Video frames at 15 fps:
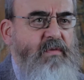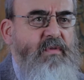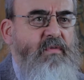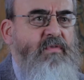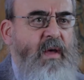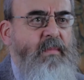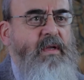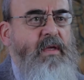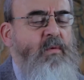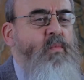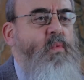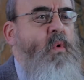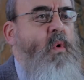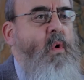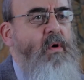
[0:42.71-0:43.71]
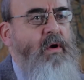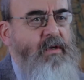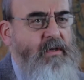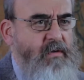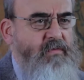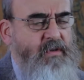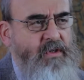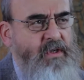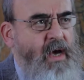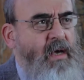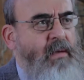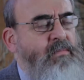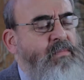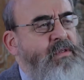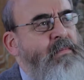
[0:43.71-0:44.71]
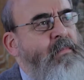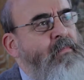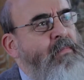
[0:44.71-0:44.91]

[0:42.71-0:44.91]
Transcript: of the family in war at different times